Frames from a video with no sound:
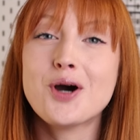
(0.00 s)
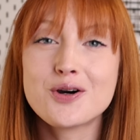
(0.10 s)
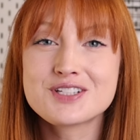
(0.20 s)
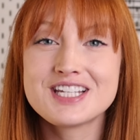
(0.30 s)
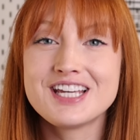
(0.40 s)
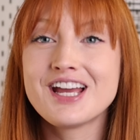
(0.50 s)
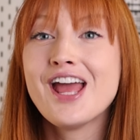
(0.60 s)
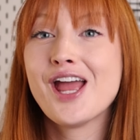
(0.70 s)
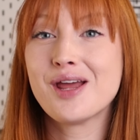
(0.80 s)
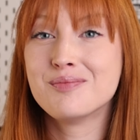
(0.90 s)
posing
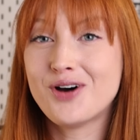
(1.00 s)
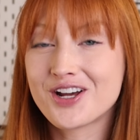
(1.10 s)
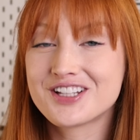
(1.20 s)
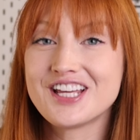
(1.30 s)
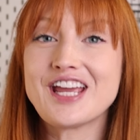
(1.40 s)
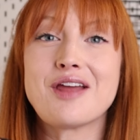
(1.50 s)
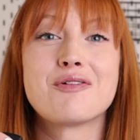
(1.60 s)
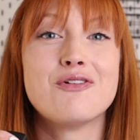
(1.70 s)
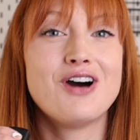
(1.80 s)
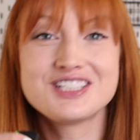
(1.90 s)
and modeling and
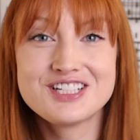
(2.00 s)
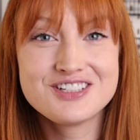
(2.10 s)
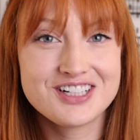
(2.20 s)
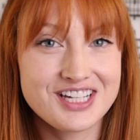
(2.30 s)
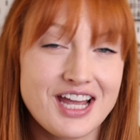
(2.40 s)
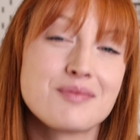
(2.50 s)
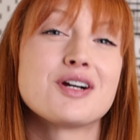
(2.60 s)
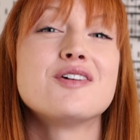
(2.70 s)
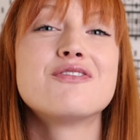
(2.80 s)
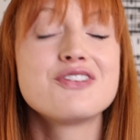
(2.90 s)
what to do on
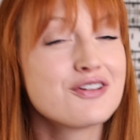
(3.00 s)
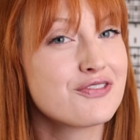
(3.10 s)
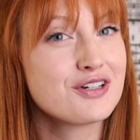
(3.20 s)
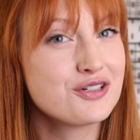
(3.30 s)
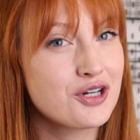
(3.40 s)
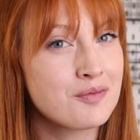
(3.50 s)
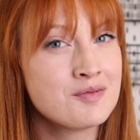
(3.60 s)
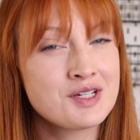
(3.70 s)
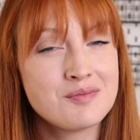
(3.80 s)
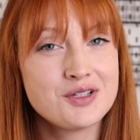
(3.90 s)
camera, feel free to drop
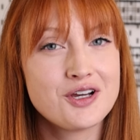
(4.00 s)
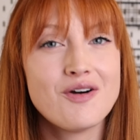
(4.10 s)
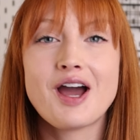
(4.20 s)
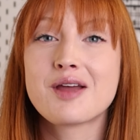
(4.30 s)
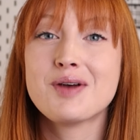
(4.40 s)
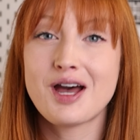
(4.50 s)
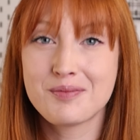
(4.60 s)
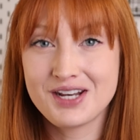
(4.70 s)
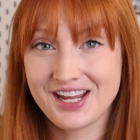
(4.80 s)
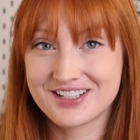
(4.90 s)
them down below. I am
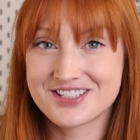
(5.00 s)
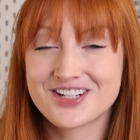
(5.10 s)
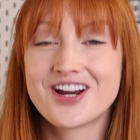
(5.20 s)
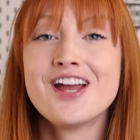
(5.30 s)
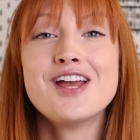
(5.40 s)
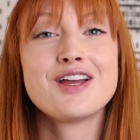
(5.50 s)
happy to answer.